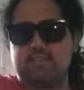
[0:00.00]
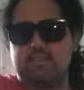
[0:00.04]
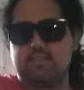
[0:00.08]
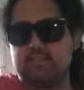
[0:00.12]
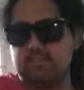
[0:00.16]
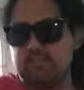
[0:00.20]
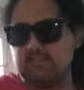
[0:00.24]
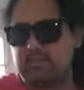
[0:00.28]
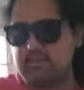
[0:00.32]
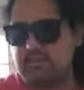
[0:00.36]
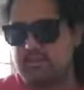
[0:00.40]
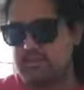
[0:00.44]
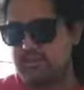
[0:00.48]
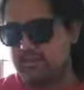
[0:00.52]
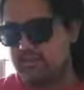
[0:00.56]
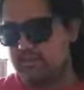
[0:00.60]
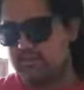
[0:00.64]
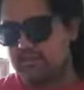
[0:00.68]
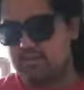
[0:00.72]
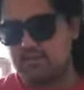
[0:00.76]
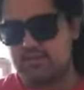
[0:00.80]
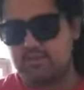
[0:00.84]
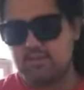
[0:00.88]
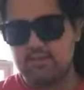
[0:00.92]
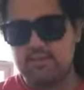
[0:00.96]
There we
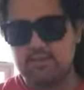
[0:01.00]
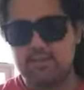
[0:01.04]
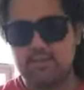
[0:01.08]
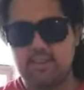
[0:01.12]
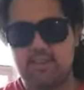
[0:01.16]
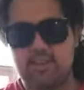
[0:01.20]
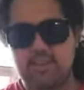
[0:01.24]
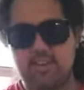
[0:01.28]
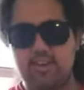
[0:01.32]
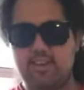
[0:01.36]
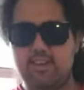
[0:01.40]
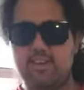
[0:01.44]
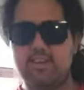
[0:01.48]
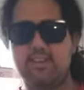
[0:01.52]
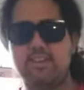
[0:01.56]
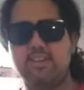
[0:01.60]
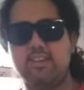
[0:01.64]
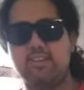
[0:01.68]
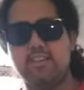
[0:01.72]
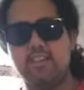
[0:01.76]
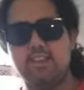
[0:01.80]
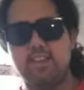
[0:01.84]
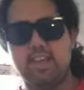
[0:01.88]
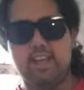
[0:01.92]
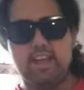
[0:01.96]
go. Yeah.
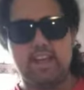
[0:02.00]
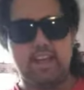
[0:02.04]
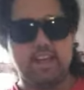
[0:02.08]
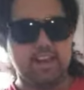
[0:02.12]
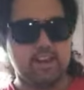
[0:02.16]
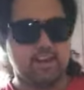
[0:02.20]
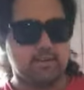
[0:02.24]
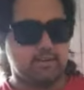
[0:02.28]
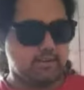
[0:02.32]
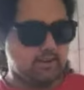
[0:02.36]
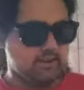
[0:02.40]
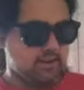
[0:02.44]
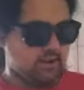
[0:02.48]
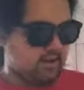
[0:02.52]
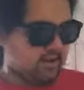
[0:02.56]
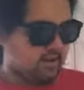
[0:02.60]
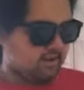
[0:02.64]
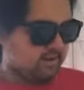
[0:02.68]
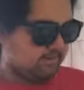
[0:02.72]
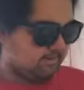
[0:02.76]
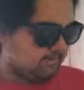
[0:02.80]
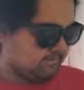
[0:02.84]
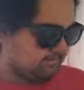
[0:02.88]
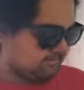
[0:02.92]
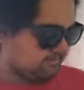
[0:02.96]
Anyway,
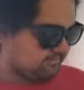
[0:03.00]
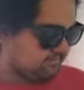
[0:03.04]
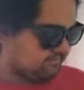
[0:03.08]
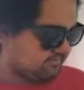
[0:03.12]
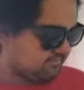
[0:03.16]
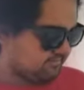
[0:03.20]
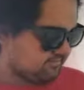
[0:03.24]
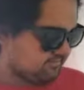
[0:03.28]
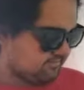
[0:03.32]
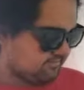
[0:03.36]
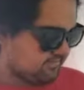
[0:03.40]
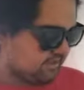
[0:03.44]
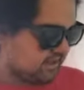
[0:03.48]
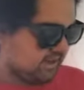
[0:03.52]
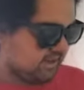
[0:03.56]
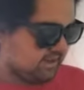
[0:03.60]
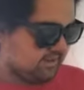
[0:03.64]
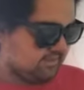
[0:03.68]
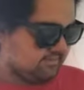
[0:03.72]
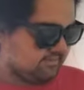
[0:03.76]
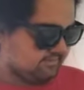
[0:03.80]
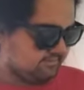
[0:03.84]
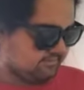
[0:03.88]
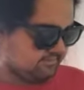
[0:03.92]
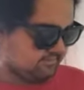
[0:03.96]

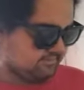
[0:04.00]
yeah.